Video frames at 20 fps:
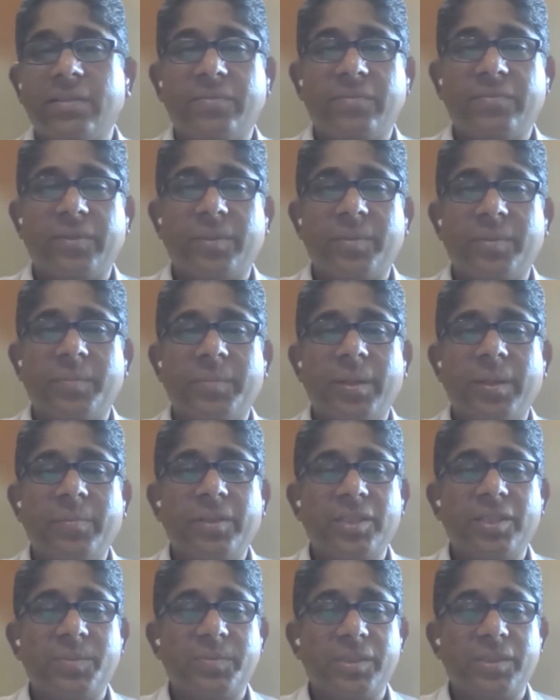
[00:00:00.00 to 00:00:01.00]
from a
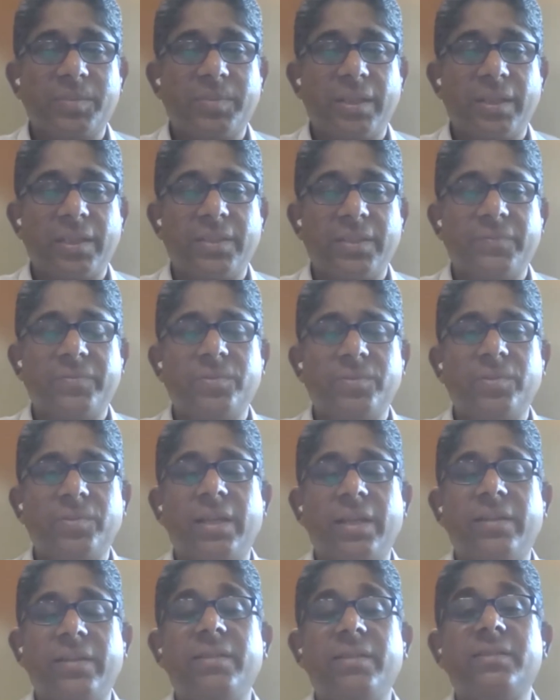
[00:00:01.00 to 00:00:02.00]
payments perspective to
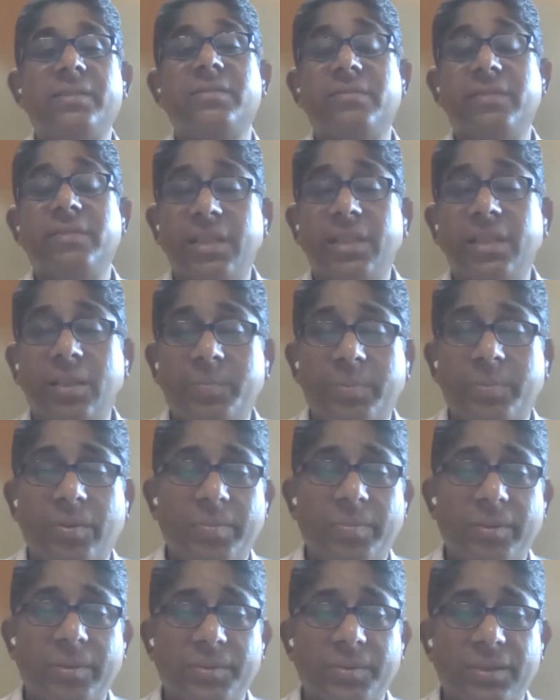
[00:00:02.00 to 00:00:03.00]
address real
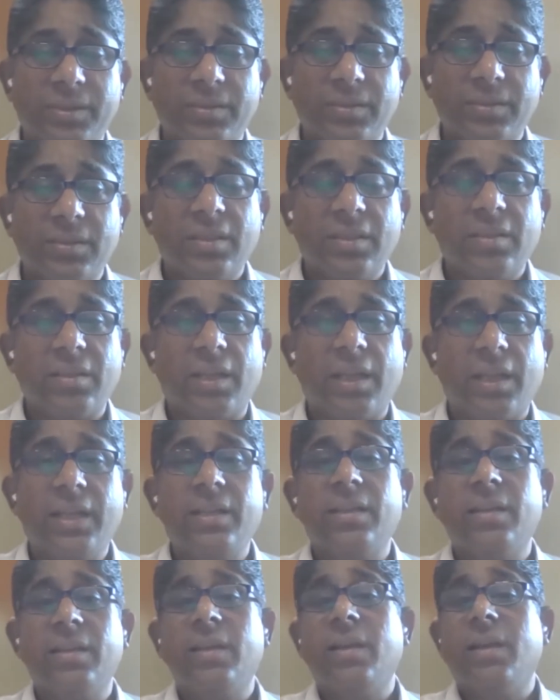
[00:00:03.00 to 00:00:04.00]
problems, right?
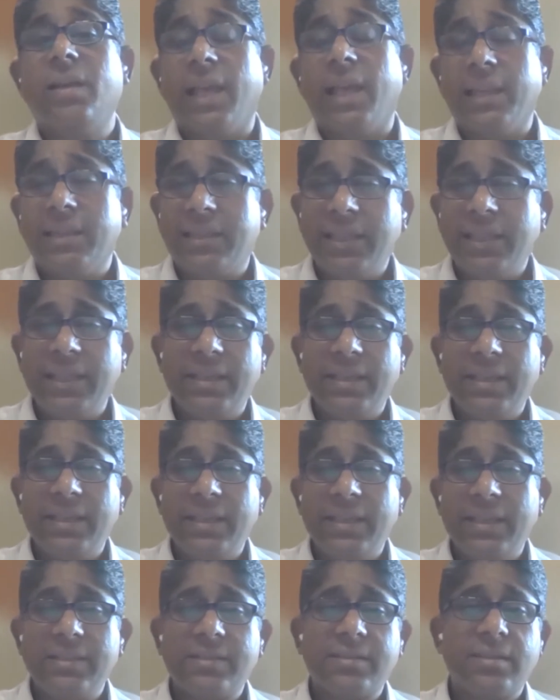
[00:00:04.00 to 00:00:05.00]
And these
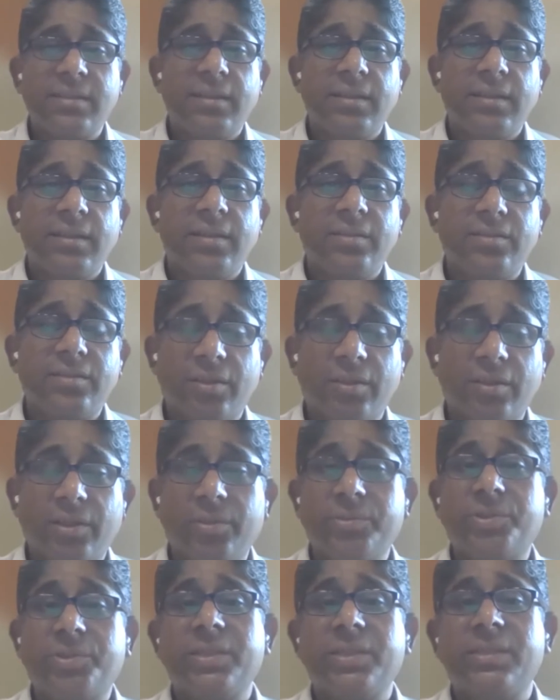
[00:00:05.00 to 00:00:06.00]

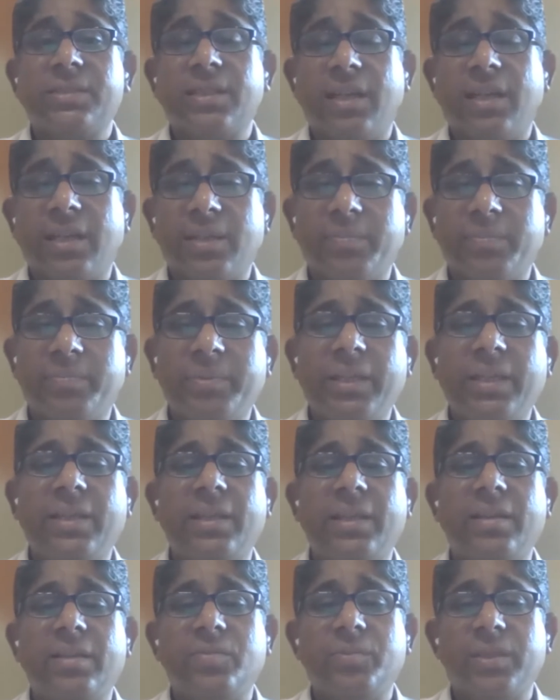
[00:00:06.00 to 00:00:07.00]
are a big
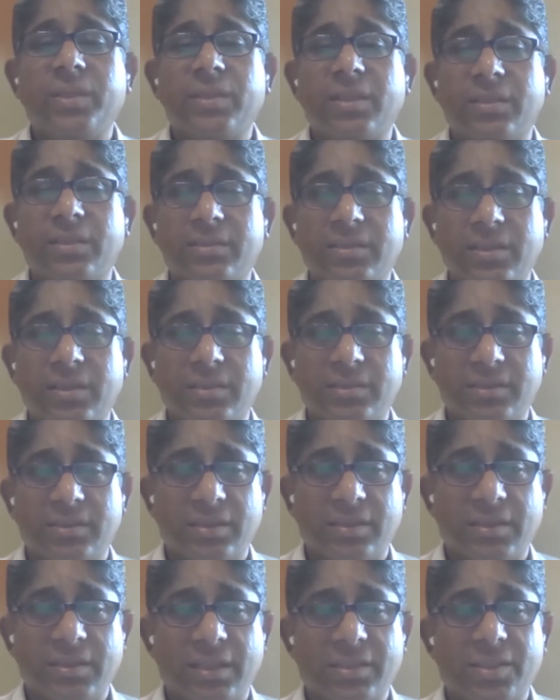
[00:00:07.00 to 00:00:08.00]
hit with
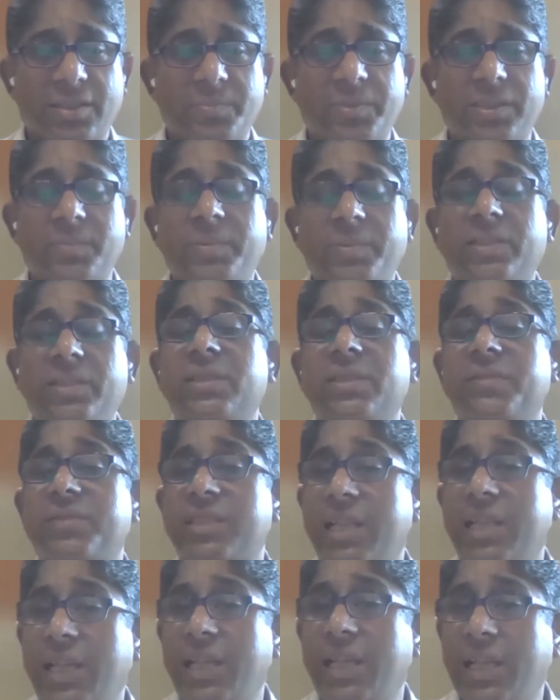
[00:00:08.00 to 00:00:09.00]
customers because they've
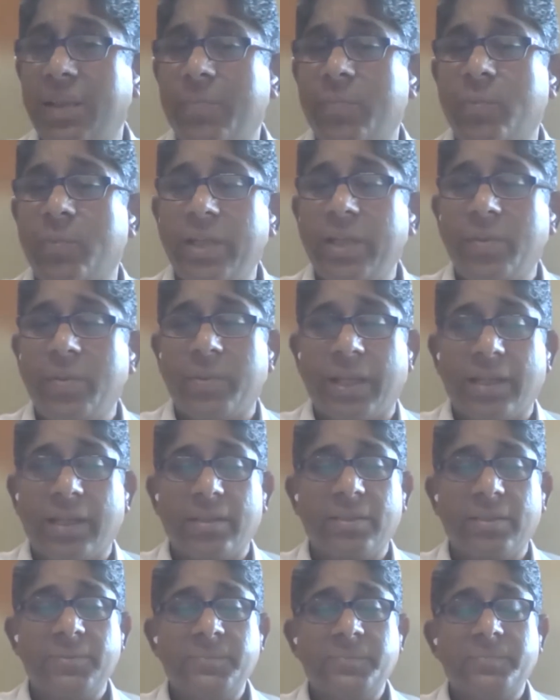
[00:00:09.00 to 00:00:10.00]
scaled up very well
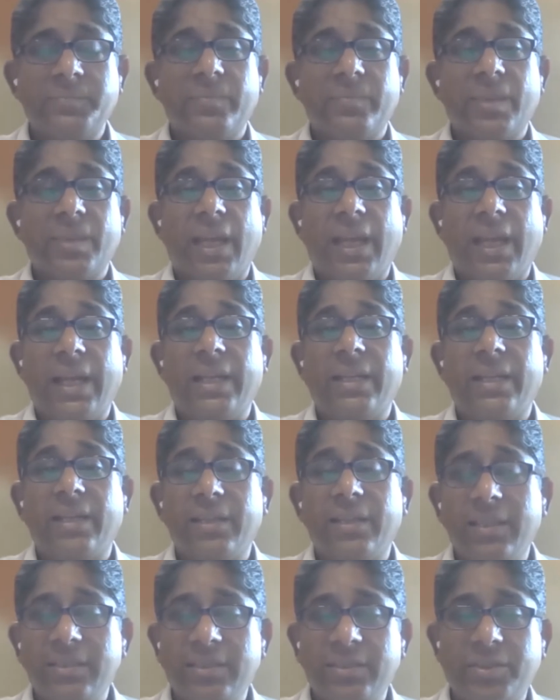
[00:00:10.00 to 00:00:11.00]
and are
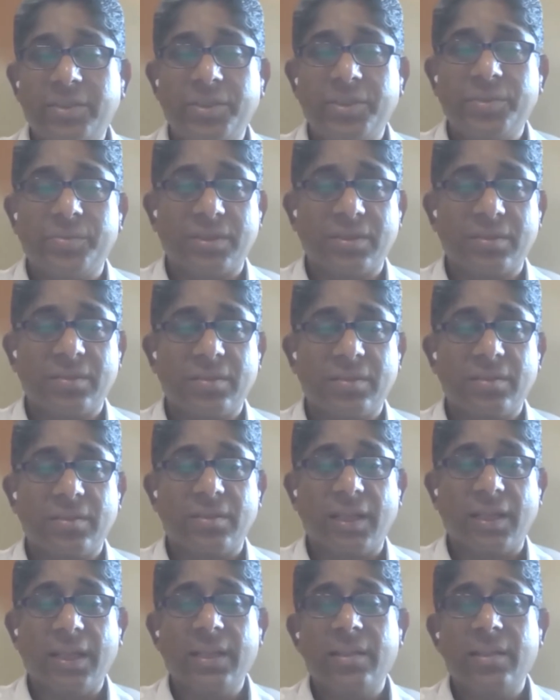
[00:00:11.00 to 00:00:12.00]
easy to use, right?